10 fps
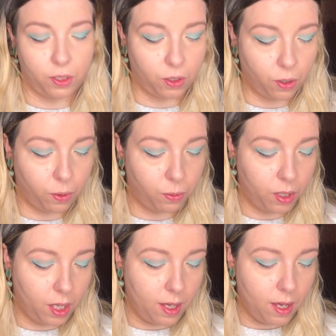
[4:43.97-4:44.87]
ago,
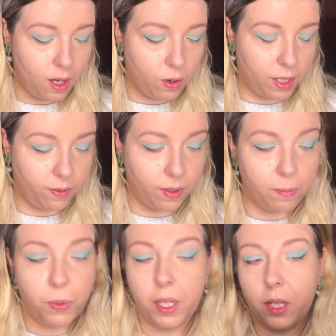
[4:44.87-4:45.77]
or
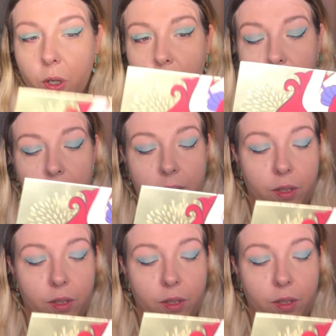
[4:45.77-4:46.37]
even pre-COVID.